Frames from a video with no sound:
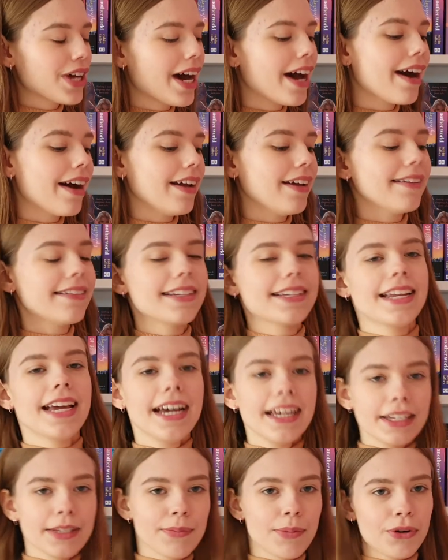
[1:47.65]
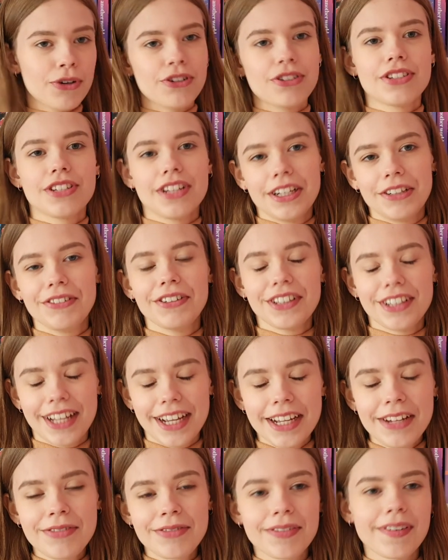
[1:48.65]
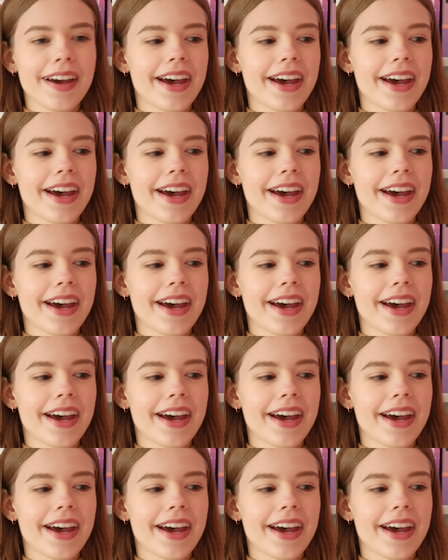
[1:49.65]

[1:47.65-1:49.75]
I detest sports in real life.